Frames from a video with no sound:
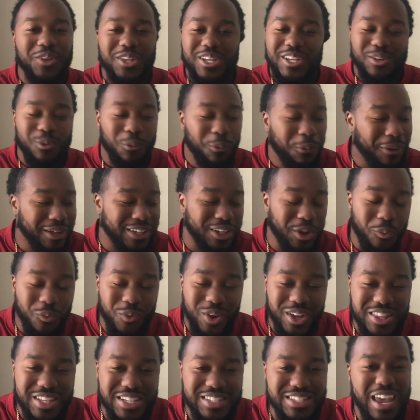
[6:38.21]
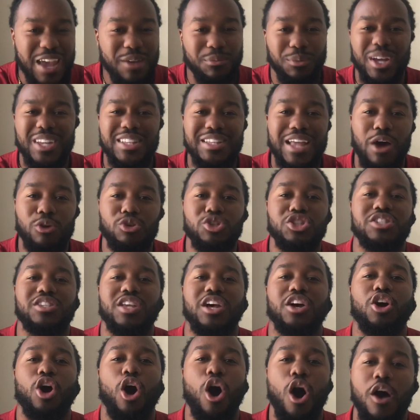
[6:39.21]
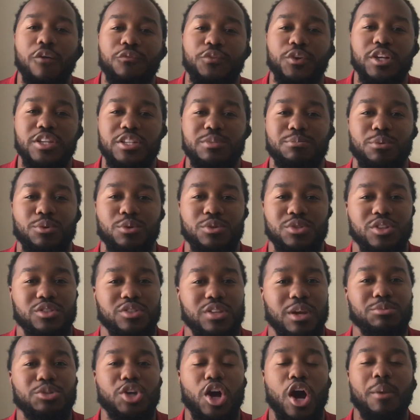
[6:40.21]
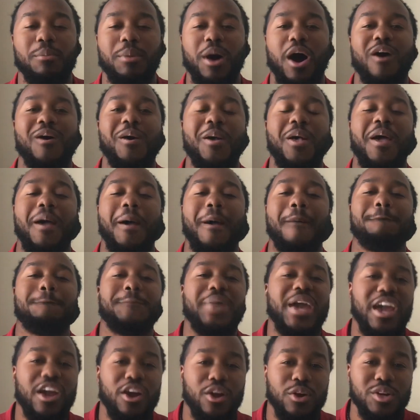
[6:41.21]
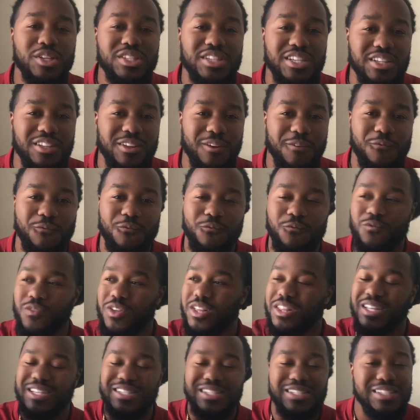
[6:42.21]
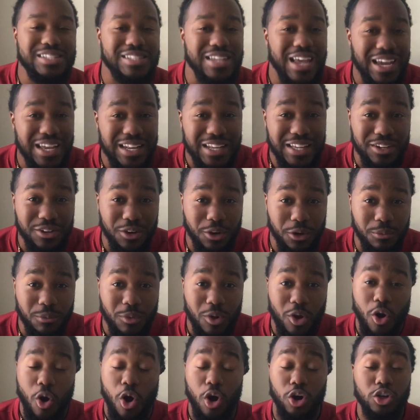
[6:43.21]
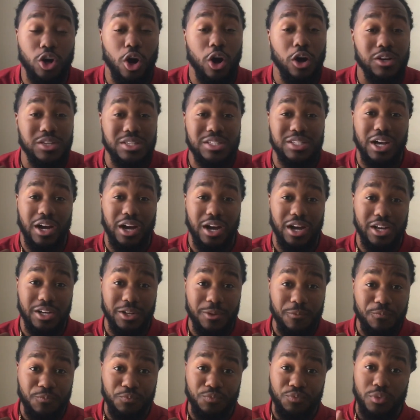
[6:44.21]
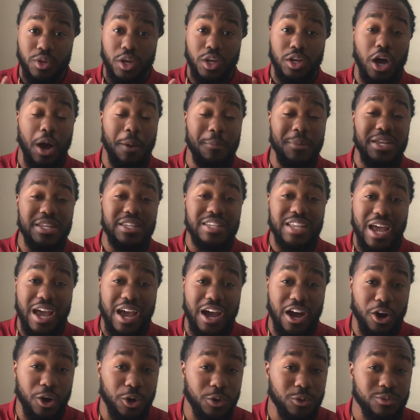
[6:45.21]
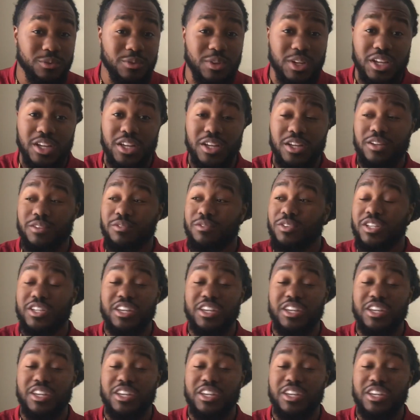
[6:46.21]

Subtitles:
I'm talking about parents in the stadium on our side coming down, give me dap. I'm like, yeah, let's go.